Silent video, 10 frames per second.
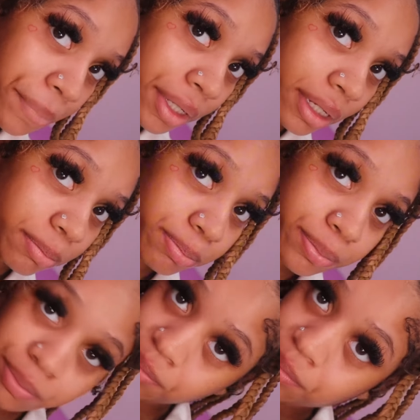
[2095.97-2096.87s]
But
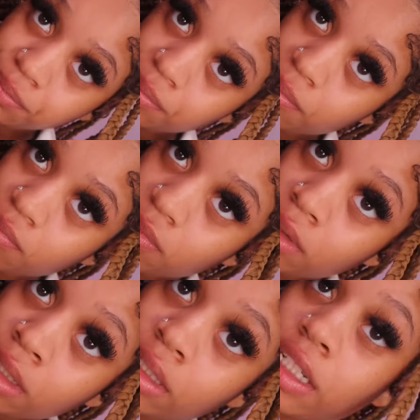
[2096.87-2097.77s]

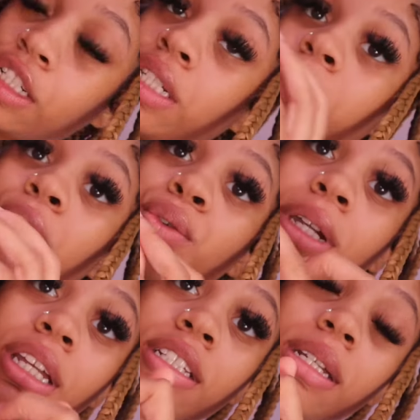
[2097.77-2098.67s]
yeah, should be
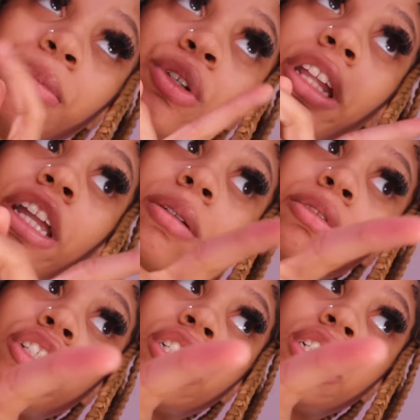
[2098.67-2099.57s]
quick because I'm doing an
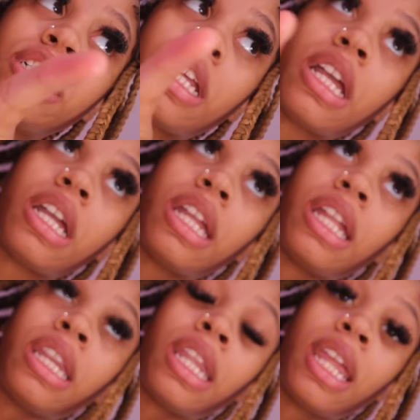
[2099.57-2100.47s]
airbrush
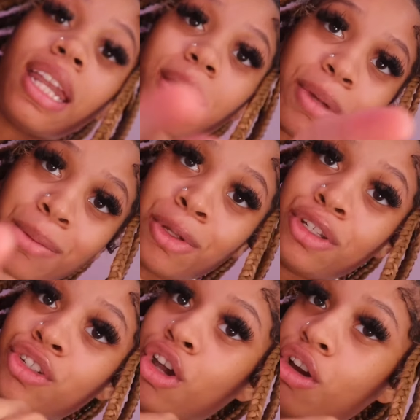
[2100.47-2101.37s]
design and I might
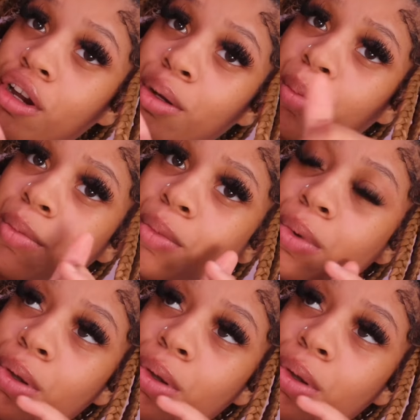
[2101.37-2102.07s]
put a charm